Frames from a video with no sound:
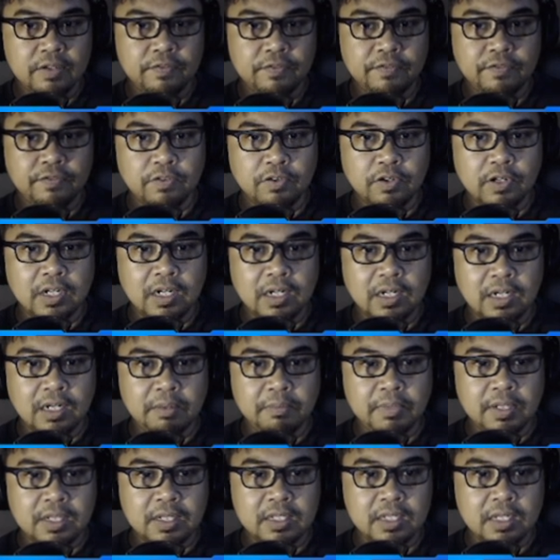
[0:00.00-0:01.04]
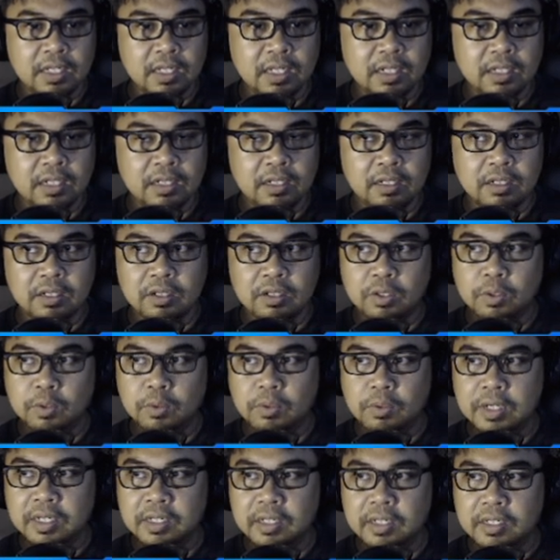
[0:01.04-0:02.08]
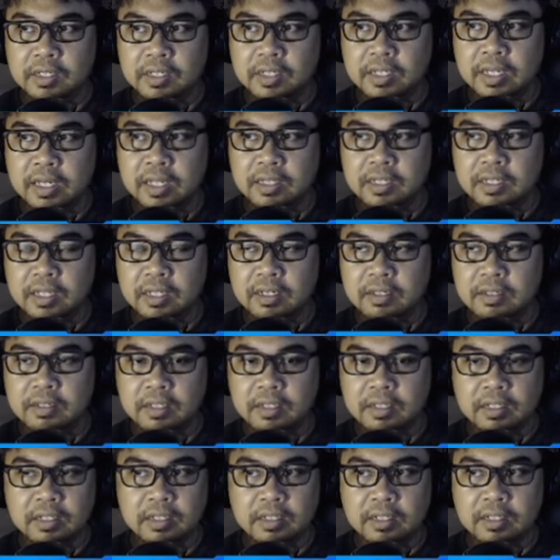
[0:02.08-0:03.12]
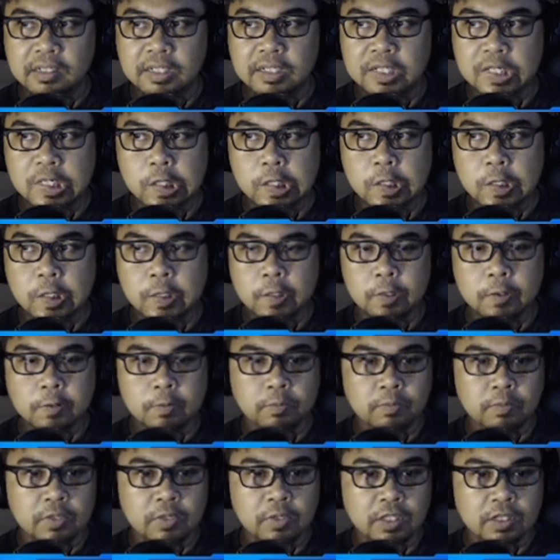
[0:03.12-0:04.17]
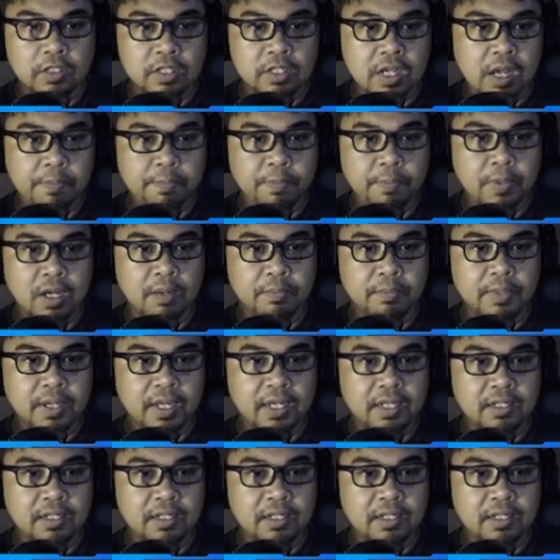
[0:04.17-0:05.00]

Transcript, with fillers: for the limited no i didn't get anything um the top up i